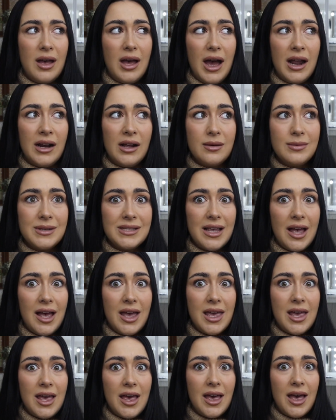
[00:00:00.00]
And I was
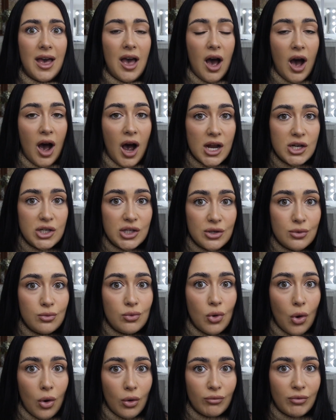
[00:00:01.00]
like, I do
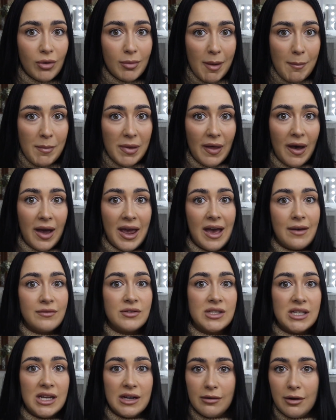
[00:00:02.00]
not remember that. I have
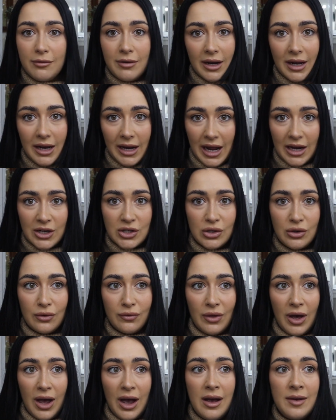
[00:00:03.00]
zero recollection
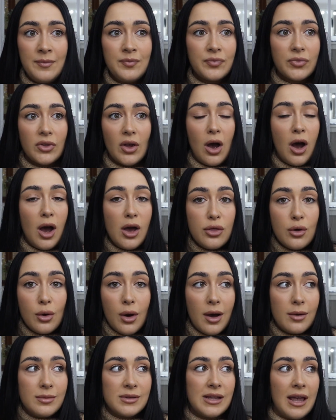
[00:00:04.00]
of that. I thought
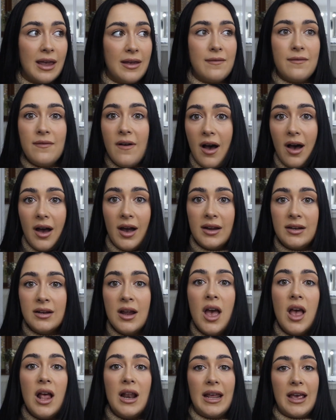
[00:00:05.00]
I was like fine.
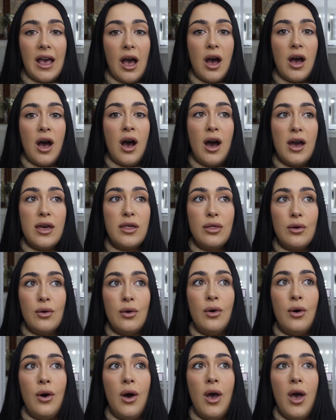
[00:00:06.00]
Like, I
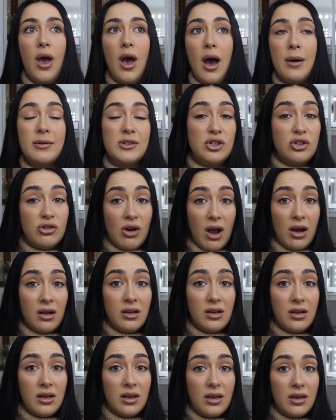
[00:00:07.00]
thought I was
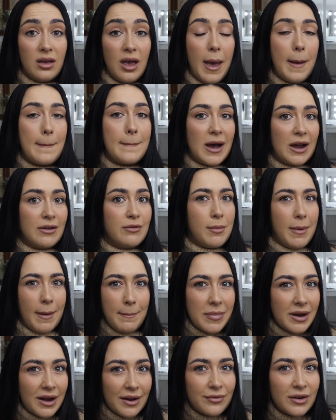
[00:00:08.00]
drunk, but I
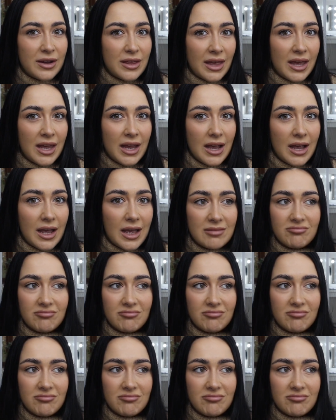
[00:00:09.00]
remembered everything.